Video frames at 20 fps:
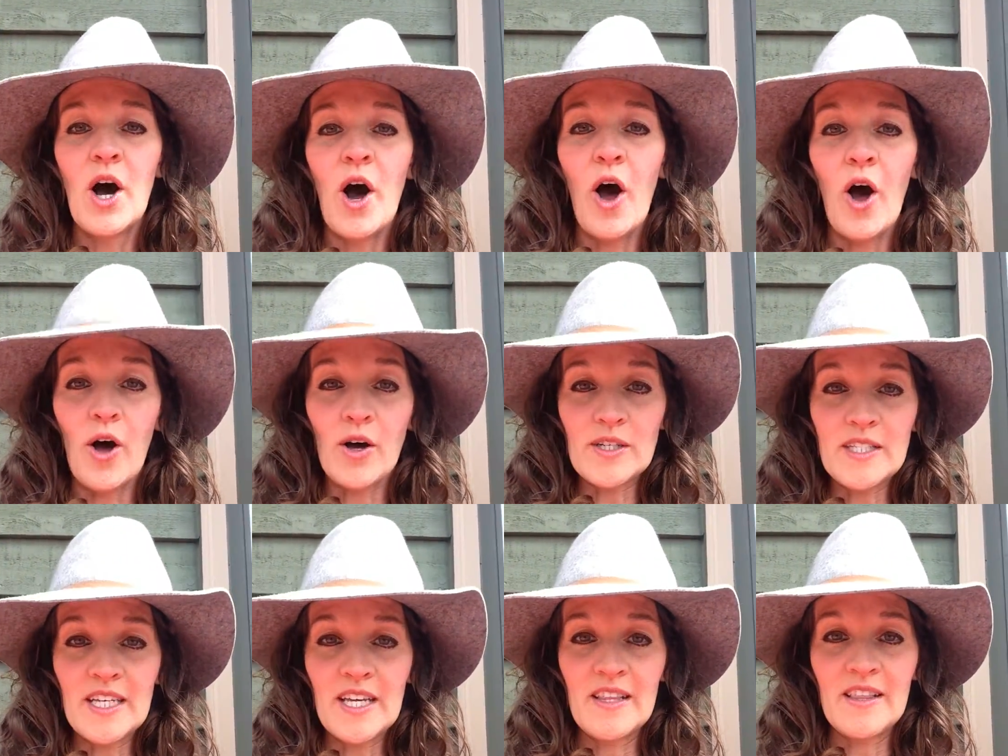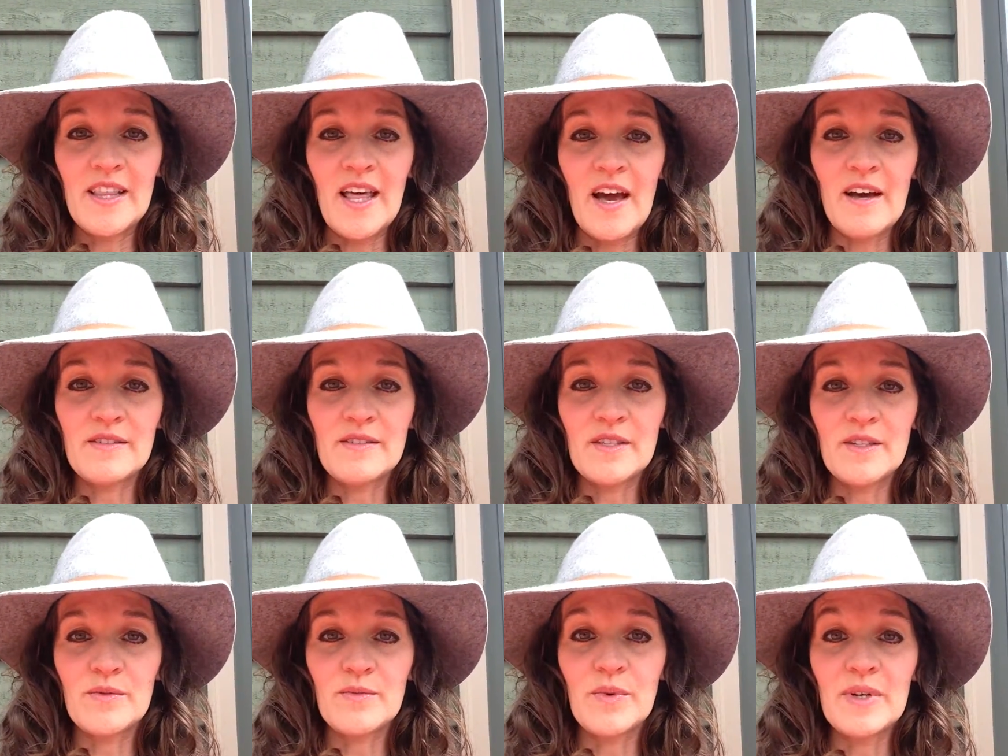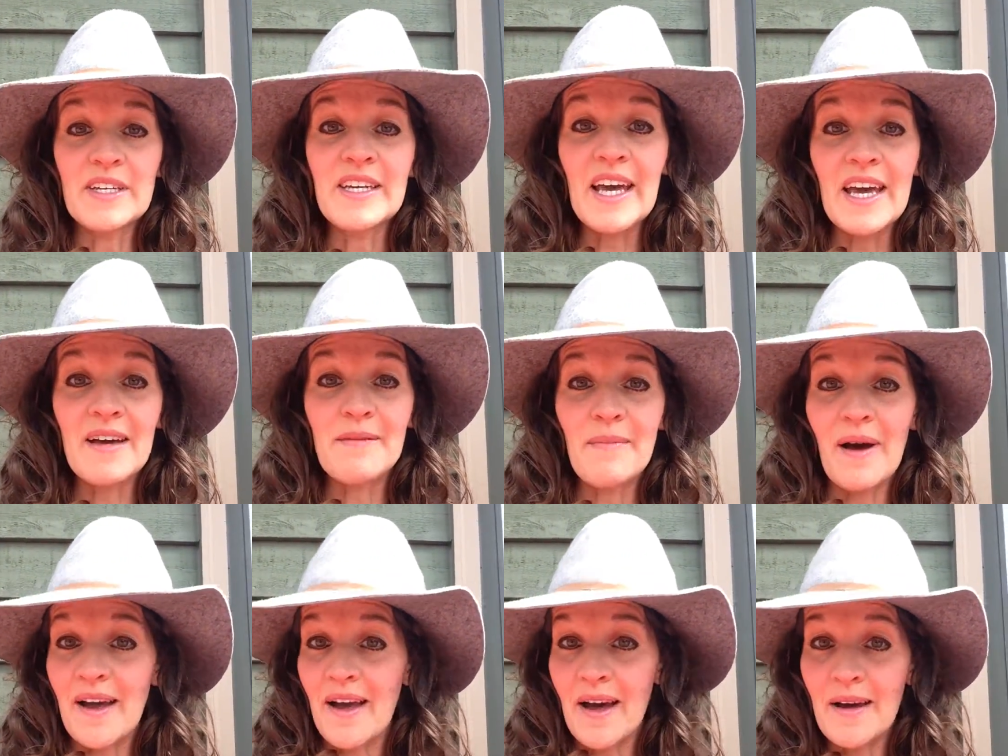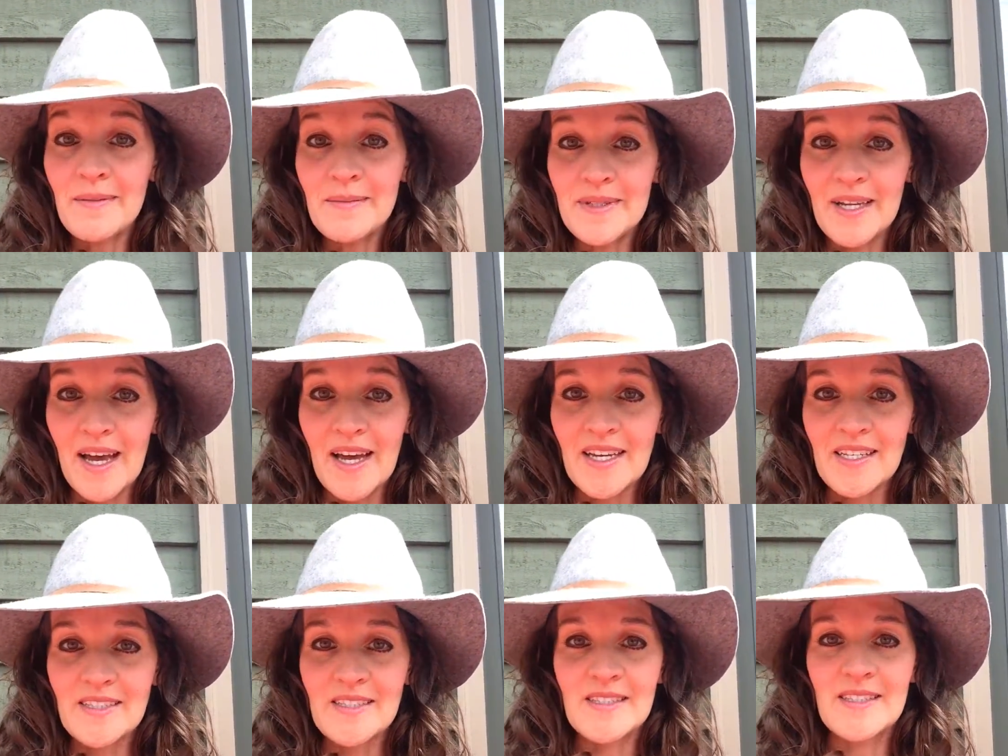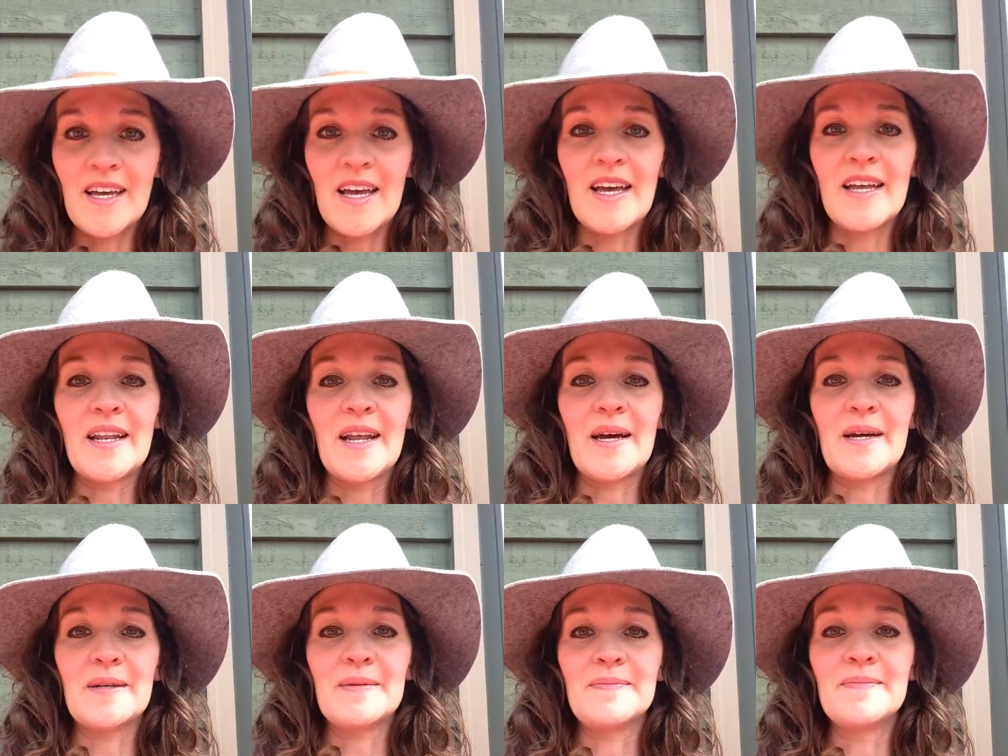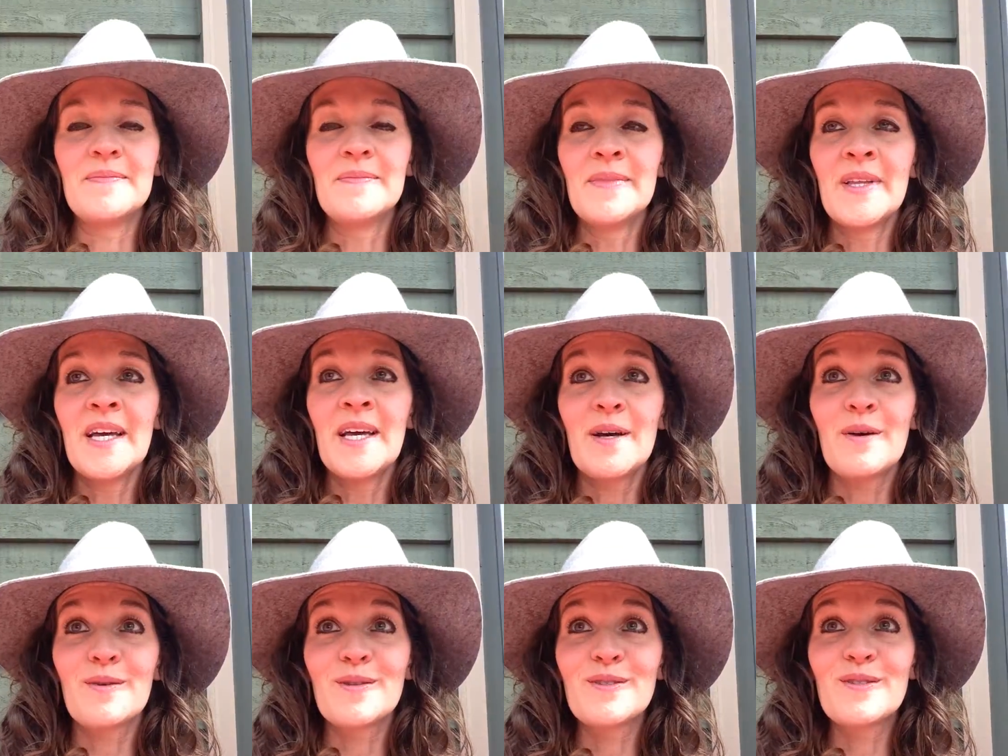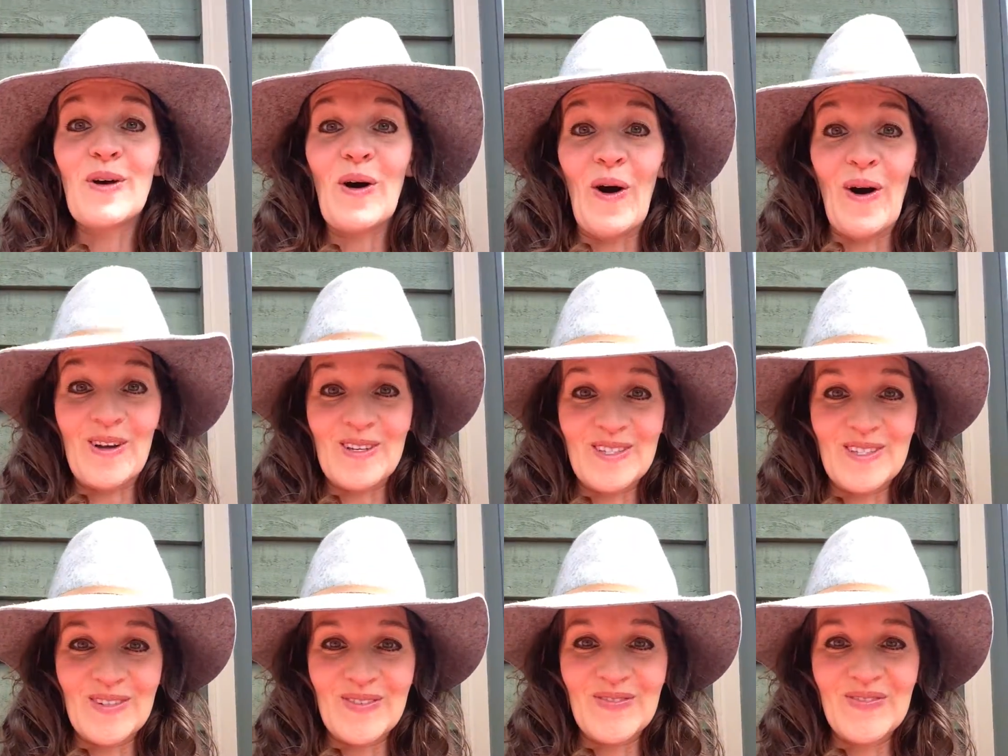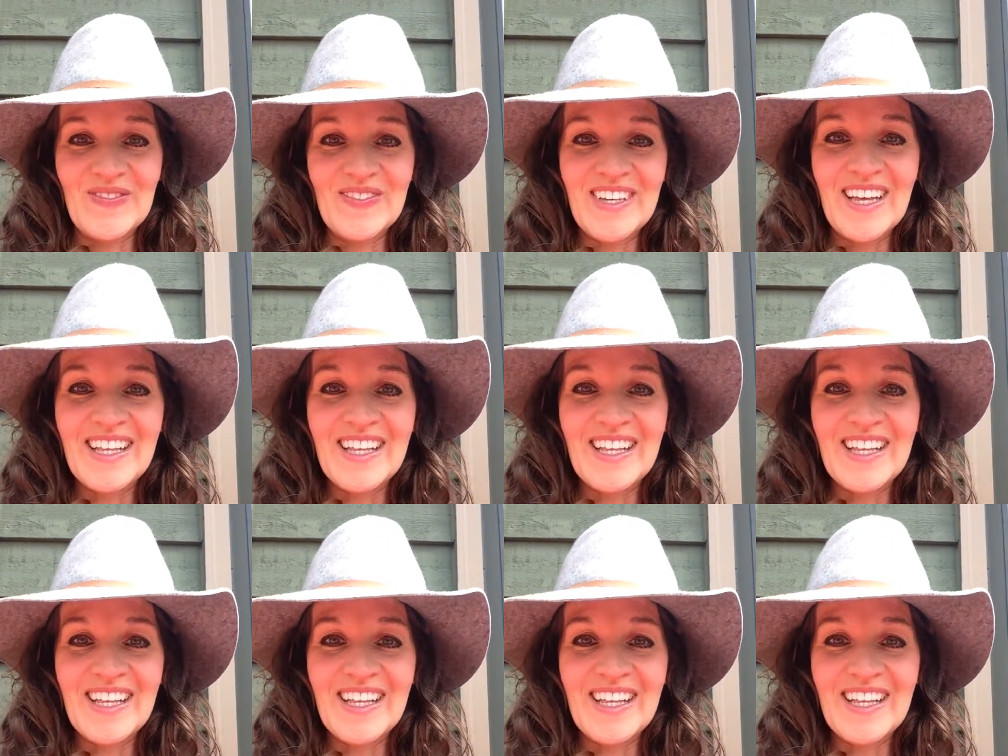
all 10,000 would get my updates. And um, it was awesome.